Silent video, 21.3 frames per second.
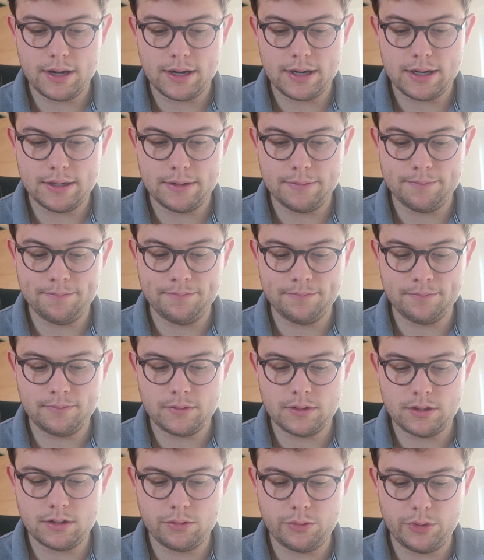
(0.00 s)

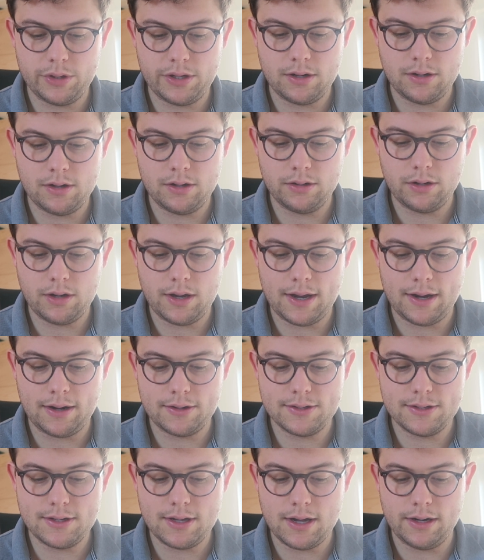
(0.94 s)
we can't get
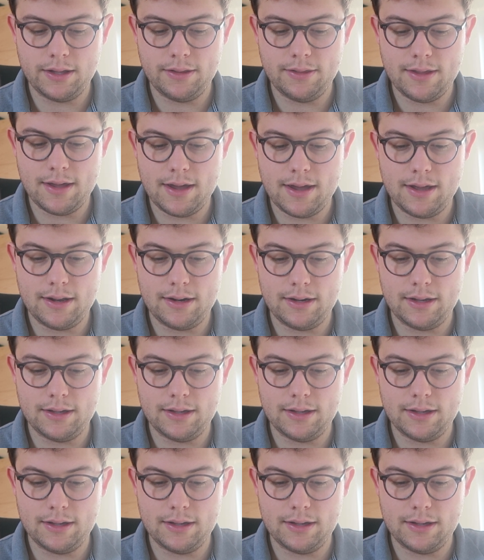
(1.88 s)
Angus Gunn in there.